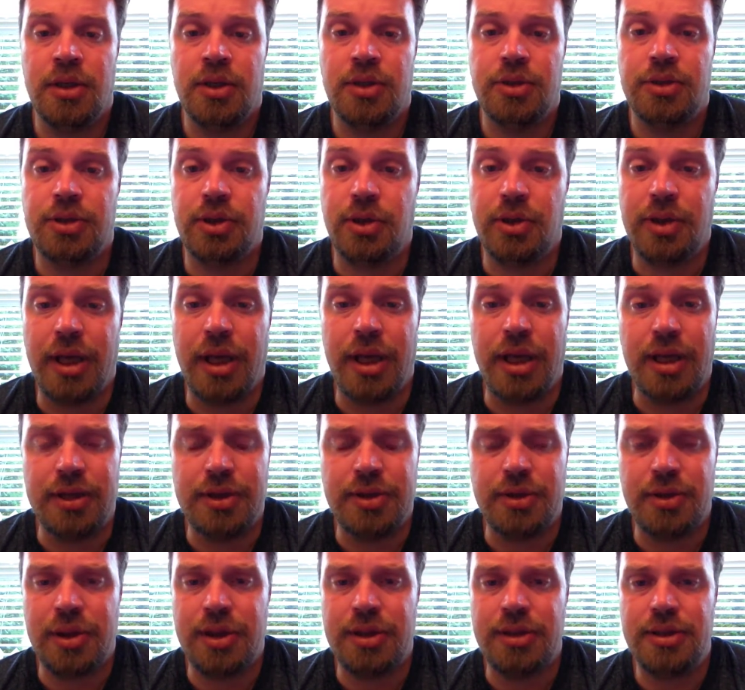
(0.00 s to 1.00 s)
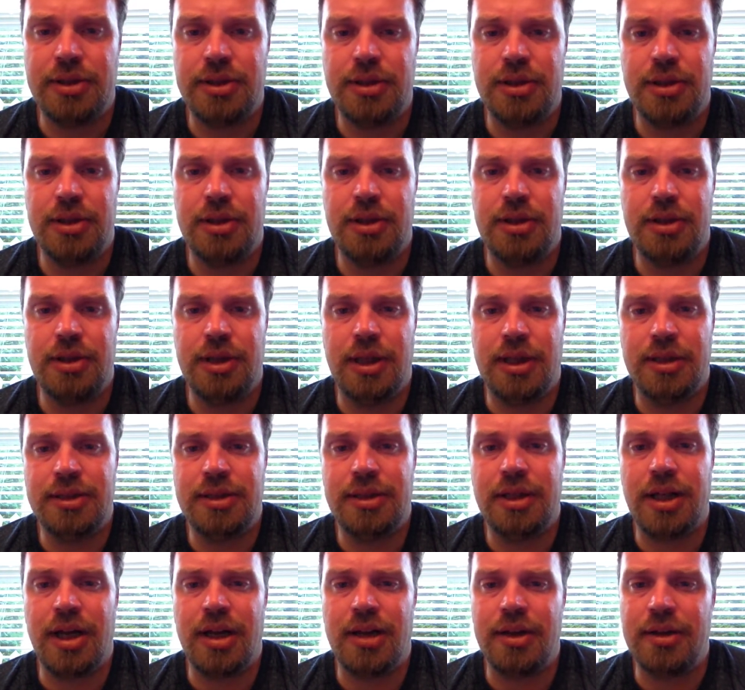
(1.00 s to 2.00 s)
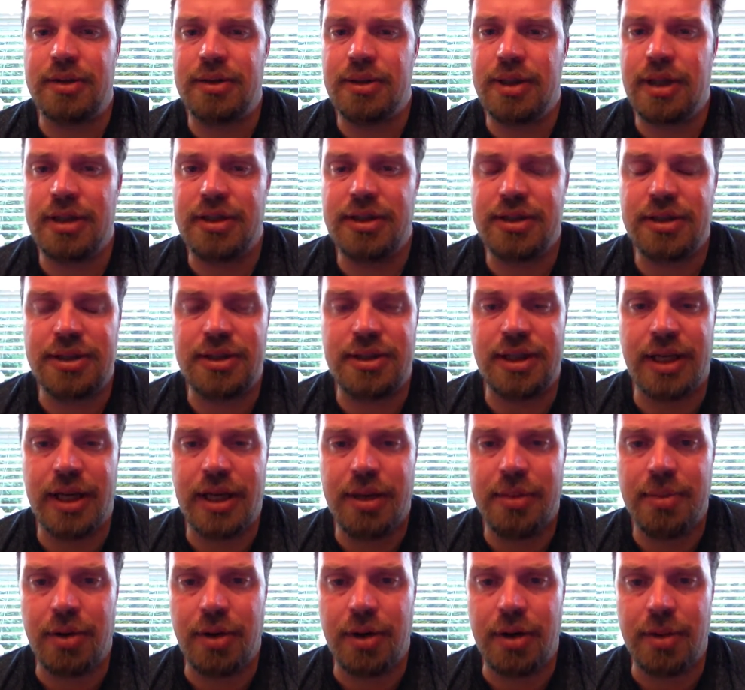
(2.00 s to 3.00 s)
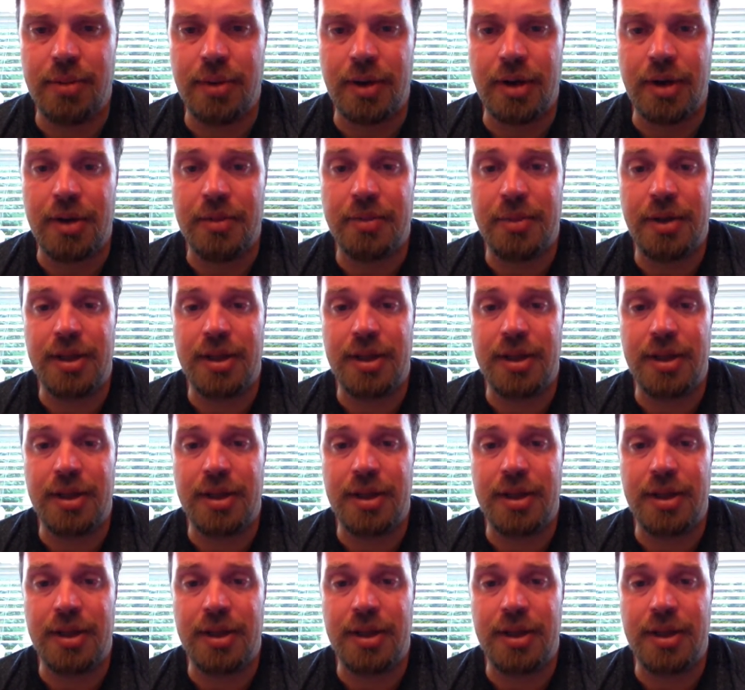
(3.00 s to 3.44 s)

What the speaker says: So that's the exciting part about it,